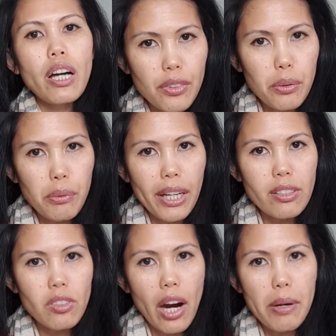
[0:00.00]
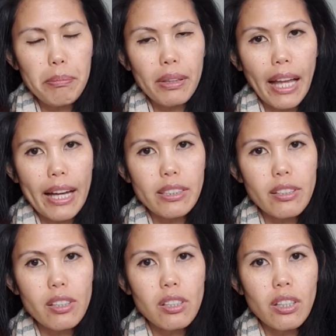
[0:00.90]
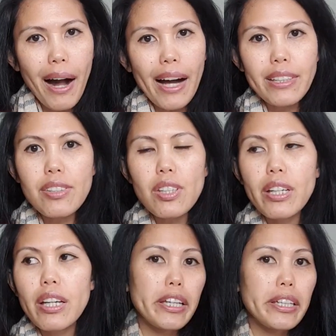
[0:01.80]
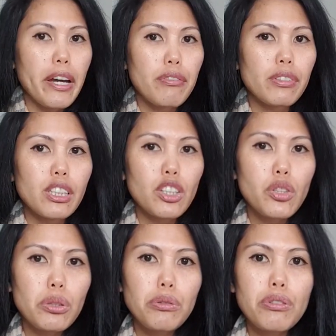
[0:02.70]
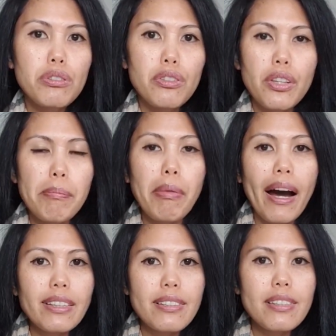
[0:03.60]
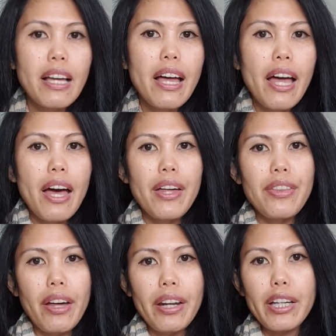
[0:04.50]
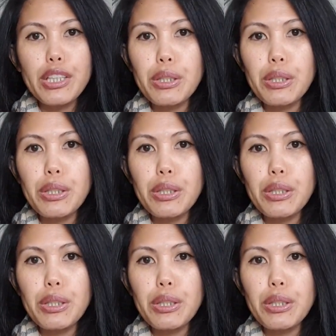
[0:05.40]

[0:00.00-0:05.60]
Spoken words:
The rest are plants. But I carefully choose the pots that I